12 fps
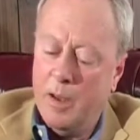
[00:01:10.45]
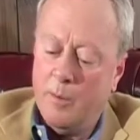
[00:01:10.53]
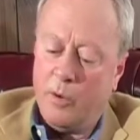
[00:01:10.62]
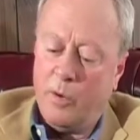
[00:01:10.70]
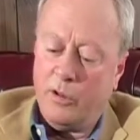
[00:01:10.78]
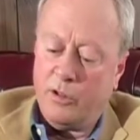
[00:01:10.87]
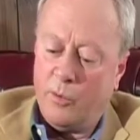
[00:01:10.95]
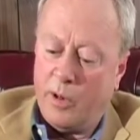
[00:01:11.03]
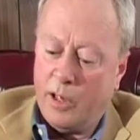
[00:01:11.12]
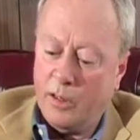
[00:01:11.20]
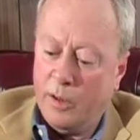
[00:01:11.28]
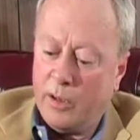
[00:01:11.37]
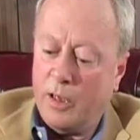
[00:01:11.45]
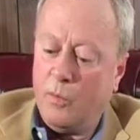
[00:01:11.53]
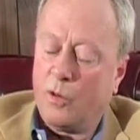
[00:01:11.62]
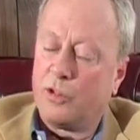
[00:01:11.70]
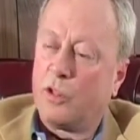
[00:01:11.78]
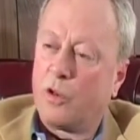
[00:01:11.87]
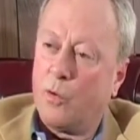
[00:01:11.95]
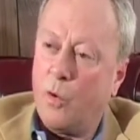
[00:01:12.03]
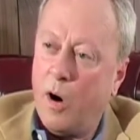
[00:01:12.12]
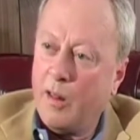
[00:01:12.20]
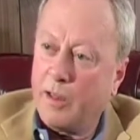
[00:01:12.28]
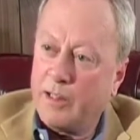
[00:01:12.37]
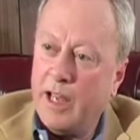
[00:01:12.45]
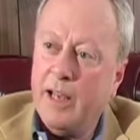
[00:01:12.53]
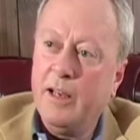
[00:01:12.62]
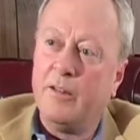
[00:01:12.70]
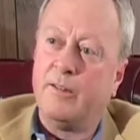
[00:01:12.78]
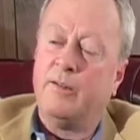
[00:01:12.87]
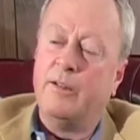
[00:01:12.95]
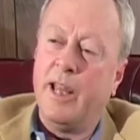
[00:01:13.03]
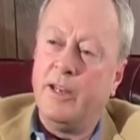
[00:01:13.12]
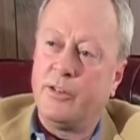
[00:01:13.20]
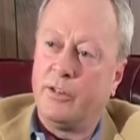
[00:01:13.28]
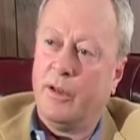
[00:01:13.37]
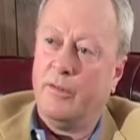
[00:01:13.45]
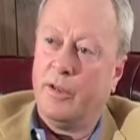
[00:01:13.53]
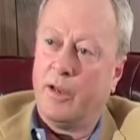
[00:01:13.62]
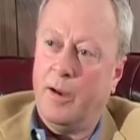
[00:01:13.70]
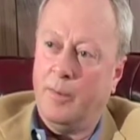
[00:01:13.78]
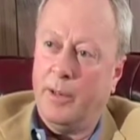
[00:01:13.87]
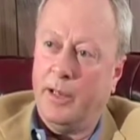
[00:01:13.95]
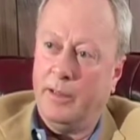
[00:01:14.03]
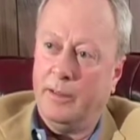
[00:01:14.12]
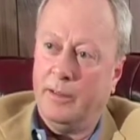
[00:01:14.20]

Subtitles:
but we also want to look at what's the qualitative nature of the company.